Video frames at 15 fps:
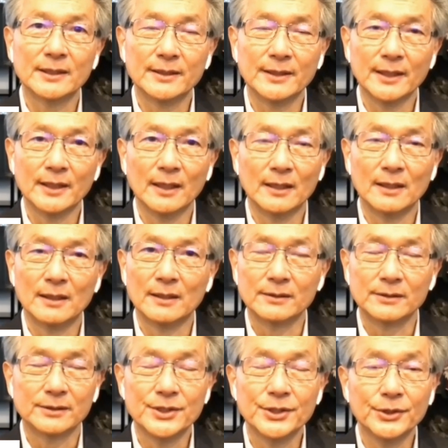there are
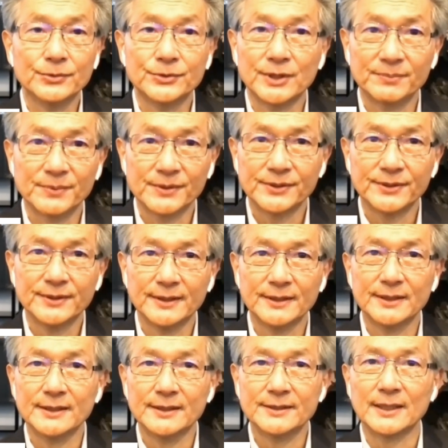huge
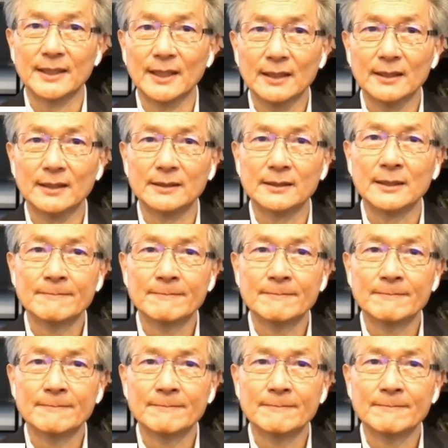opportunities ahead.